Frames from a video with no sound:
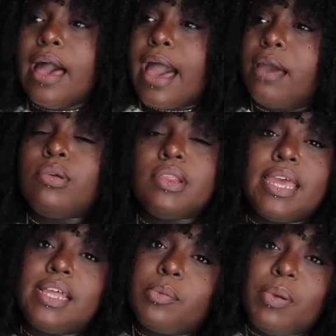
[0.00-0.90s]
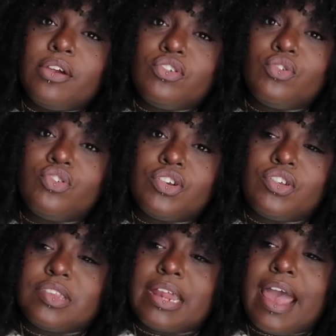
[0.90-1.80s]
I will link the pair of shoe
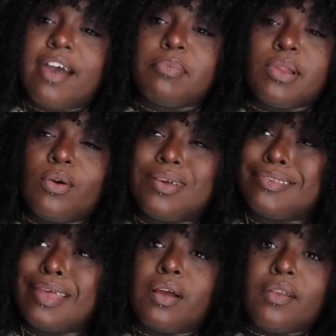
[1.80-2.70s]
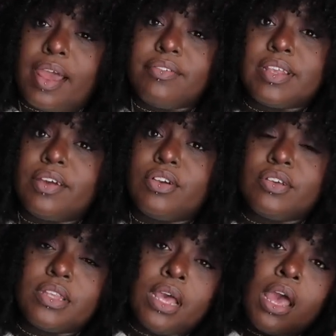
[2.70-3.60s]
stretchers that I have below because they are
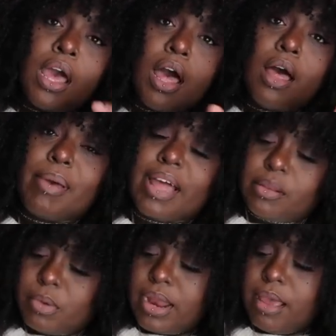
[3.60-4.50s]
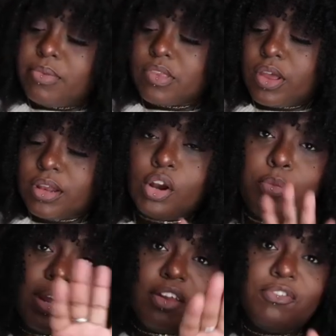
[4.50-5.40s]
lifesavers. I got them on Amazon.
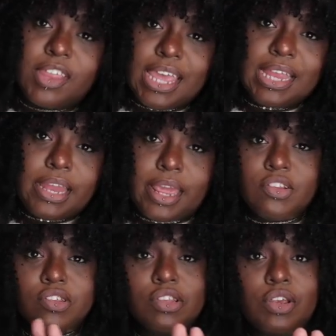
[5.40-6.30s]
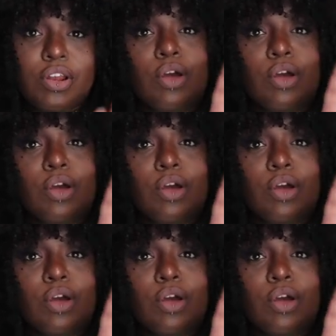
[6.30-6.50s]
It'll be an affiliate link, just so you